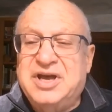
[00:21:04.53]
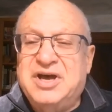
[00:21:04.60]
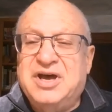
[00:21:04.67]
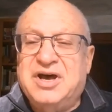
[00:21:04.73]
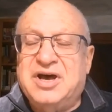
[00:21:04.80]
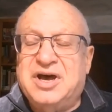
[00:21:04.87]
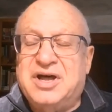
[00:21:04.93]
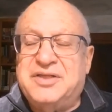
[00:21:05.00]

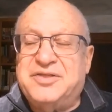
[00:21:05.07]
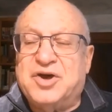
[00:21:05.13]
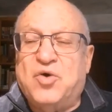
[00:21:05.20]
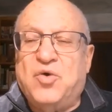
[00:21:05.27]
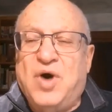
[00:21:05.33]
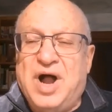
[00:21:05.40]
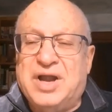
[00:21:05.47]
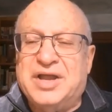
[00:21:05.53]
the
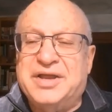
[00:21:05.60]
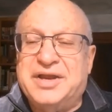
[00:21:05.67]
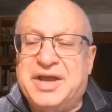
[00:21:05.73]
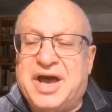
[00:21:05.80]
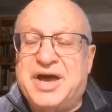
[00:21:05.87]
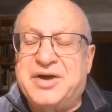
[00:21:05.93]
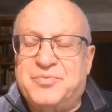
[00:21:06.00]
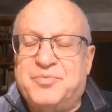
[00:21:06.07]
quality,
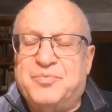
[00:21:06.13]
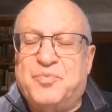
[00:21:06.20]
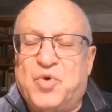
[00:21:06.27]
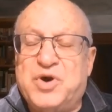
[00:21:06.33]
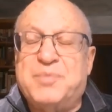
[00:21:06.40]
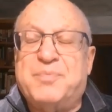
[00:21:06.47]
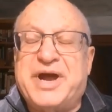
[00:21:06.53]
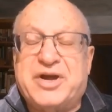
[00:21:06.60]

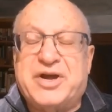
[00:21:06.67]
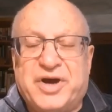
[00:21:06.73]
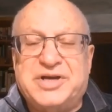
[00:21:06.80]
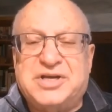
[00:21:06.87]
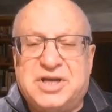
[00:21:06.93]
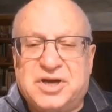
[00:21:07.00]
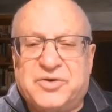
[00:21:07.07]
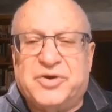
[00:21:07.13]
one of my
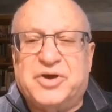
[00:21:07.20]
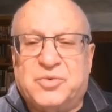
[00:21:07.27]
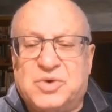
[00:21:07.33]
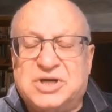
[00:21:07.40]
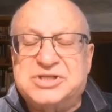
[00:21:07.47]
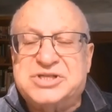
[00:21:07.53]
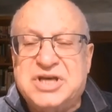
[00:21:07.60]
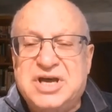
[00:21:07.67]
criteria
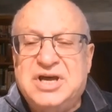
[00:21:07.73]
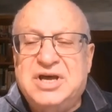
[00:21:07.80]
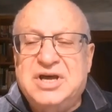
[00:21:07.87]
was